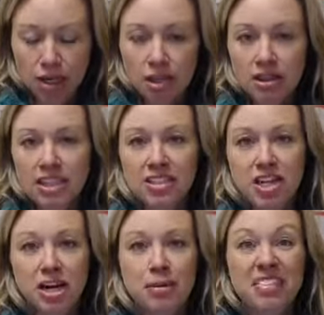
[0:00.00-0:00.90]
Let's
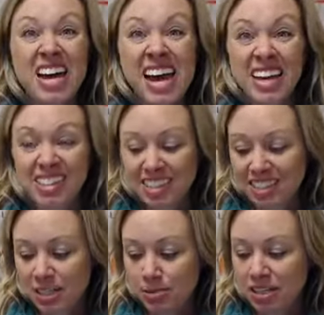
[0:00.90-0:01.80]
talk about the
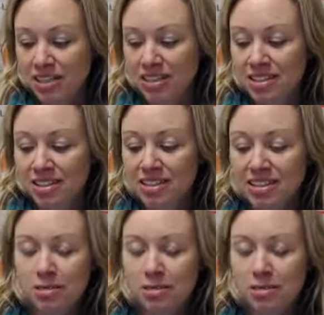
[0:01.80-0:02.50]
S's, because this is